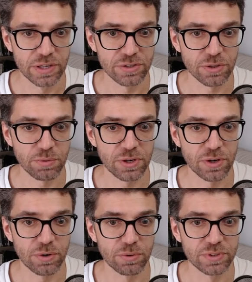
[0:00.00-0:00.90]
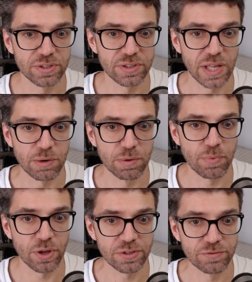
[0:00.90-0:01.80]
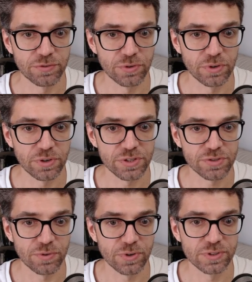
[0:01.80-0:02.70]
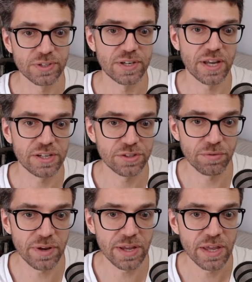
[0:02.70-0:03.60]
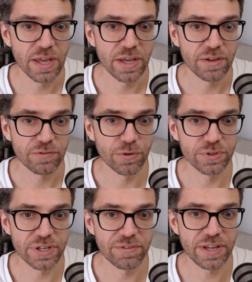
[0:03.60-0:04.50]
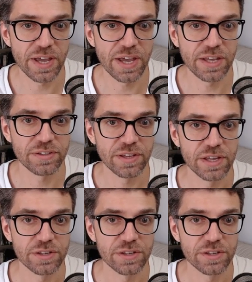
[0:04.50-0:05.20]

So we know that our bottom floor is 493, 478.